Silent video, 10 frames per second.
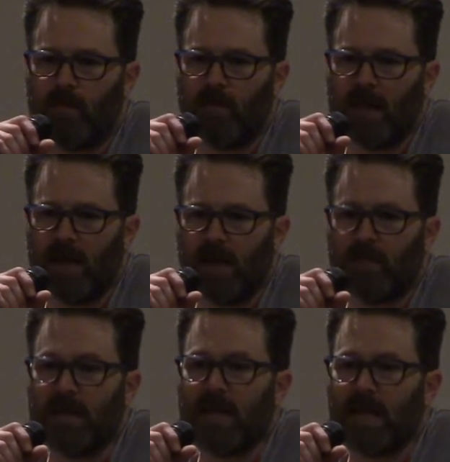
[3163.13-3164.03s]

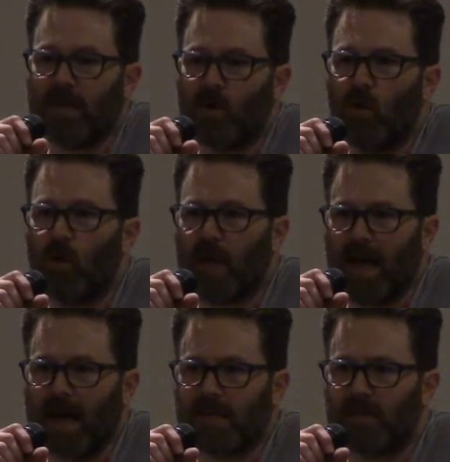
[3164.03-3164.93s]
made me and the whole
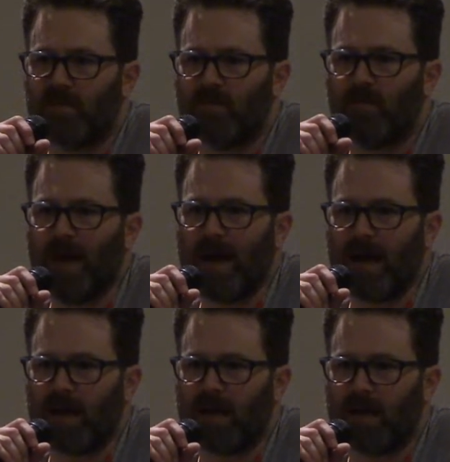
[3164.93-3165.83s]
cast of
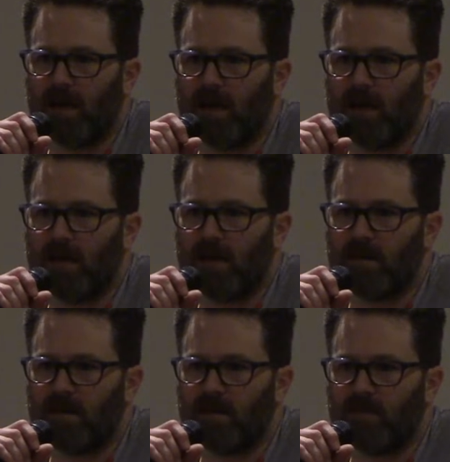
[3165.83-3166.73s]
Beck uh,
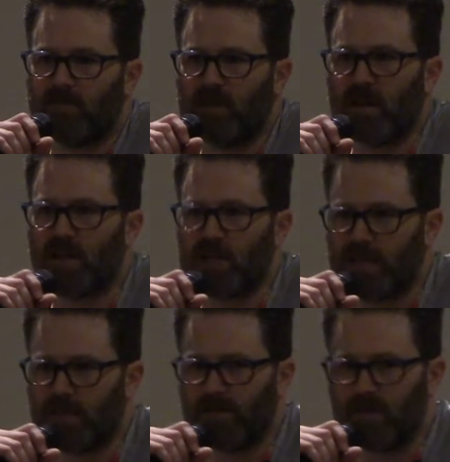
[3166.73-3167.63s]

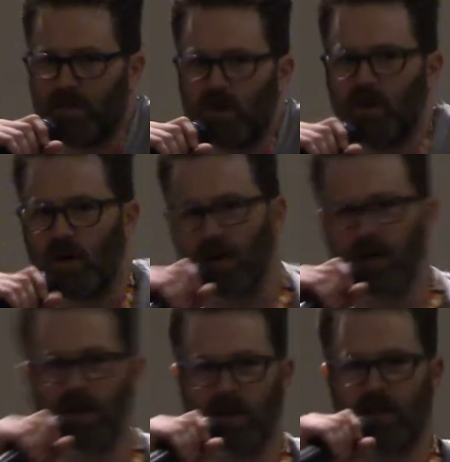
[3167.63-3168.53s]
plushies of the dog.
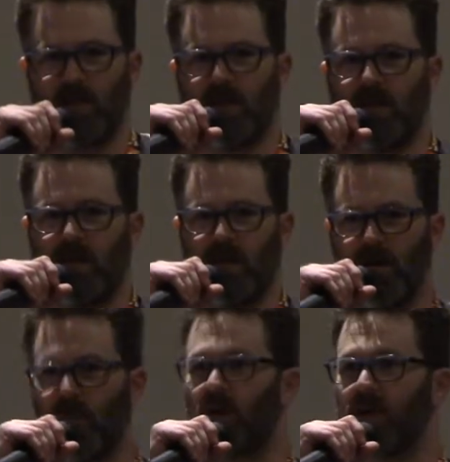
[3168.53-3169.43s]

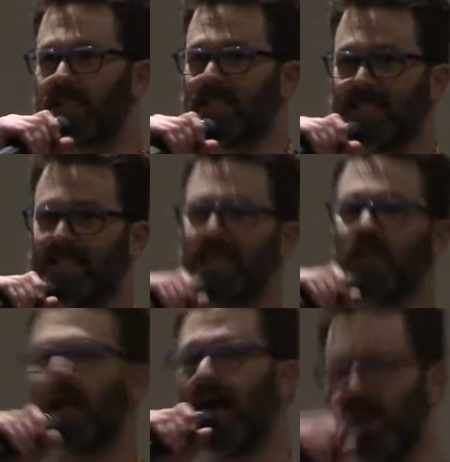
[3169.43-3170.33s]
Oh, I
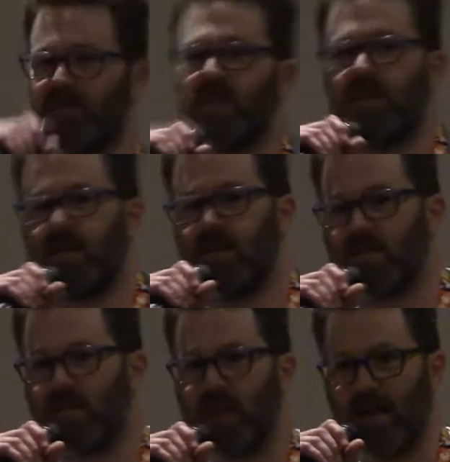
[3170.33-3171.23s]
still have it. I
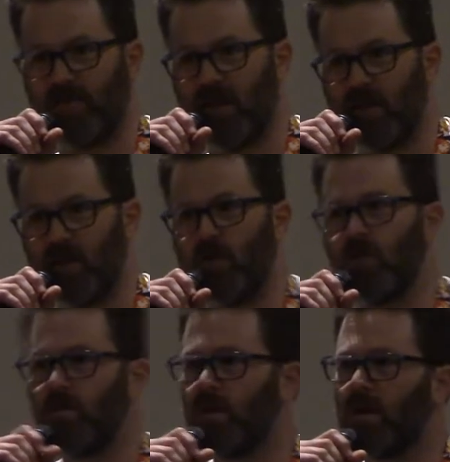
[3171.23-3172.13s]
still have that at
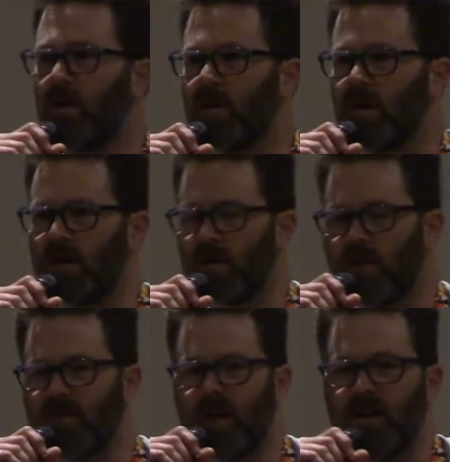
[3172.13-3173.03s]
home. And, you know,
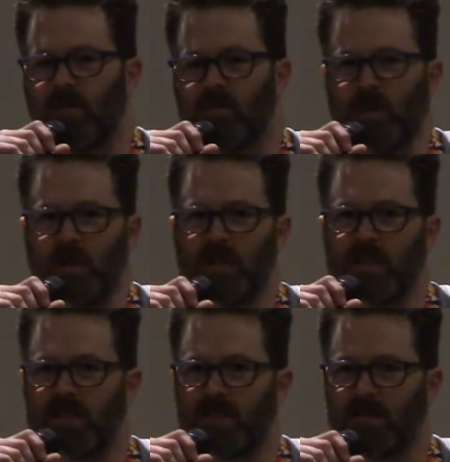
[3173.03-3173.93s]
I've gotten
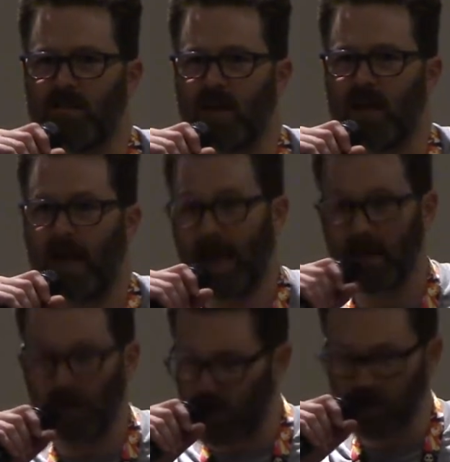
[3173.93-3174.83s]
plushies,
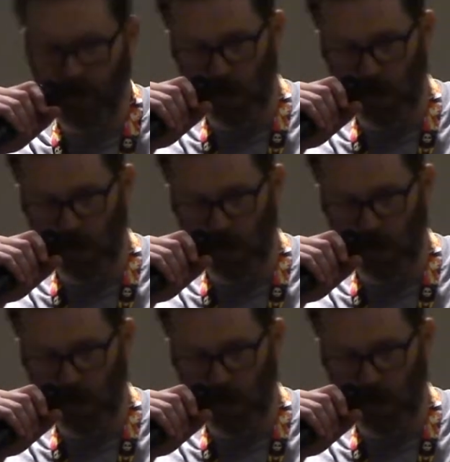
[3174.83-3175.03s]
hand all